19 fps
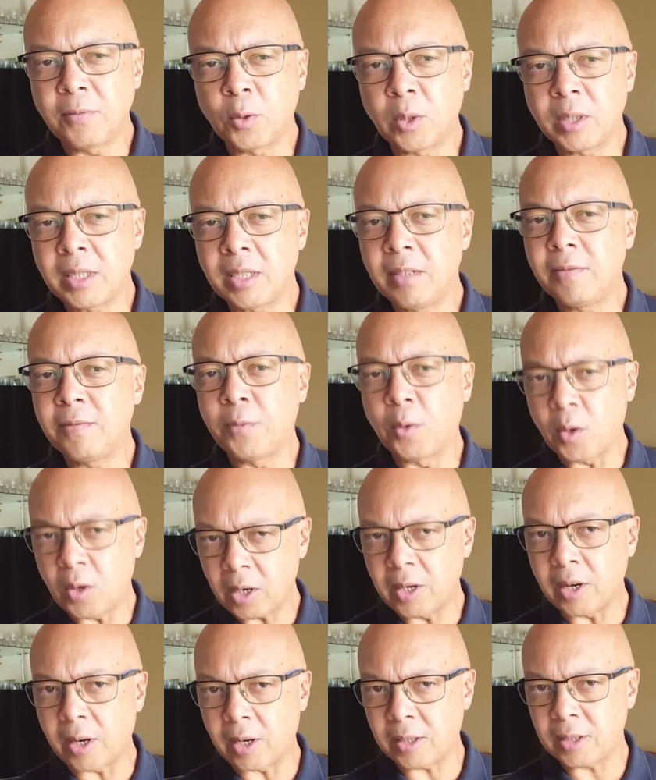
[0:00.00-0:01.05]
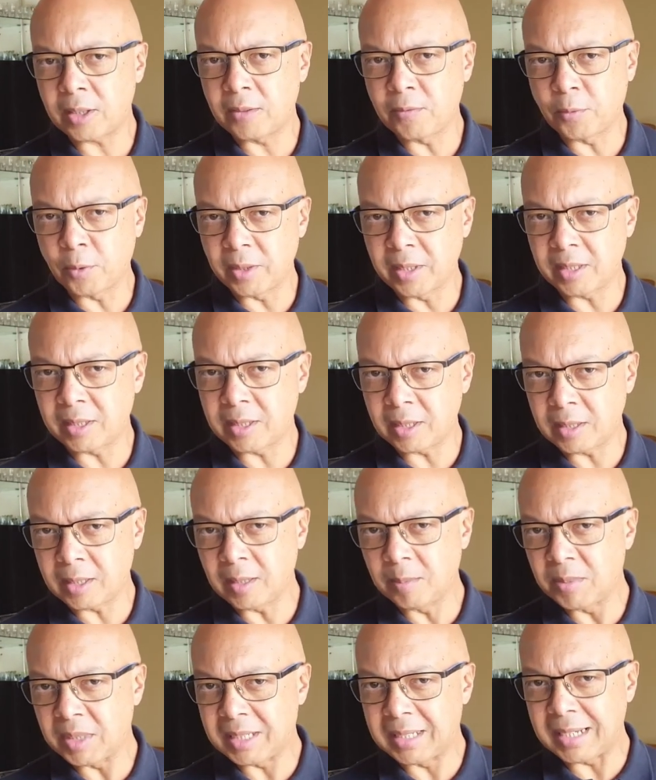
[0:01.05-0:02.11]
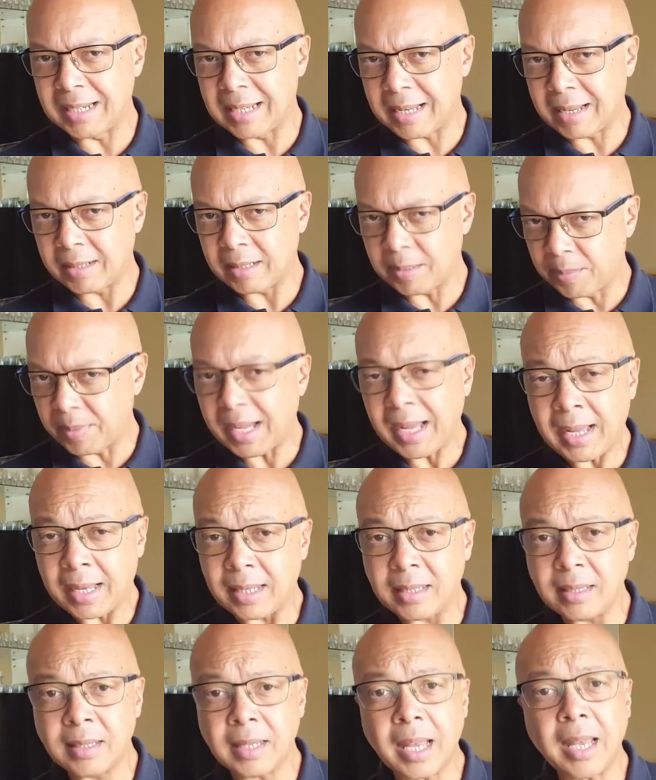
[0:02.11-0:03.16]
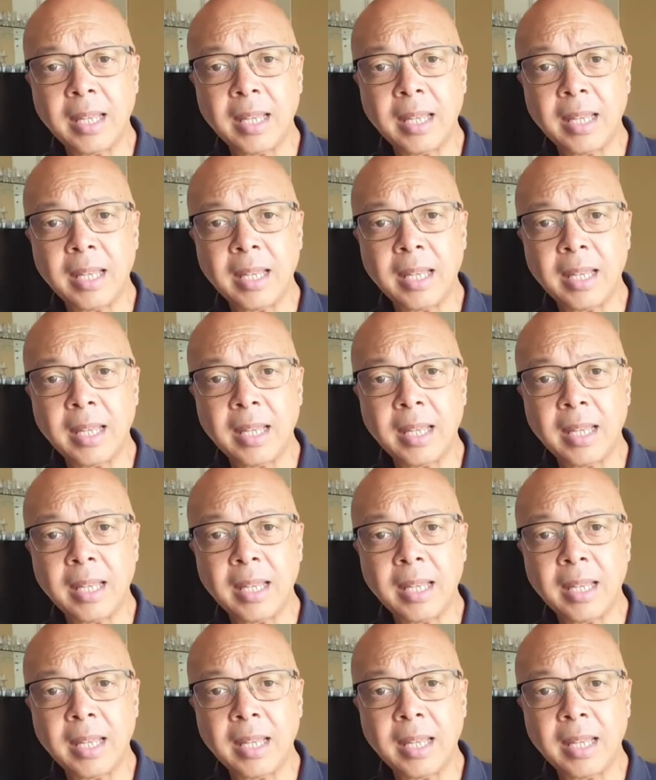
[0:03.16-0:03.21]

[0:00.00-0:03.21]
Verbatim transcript: fourteen forecast for the system's de- demise,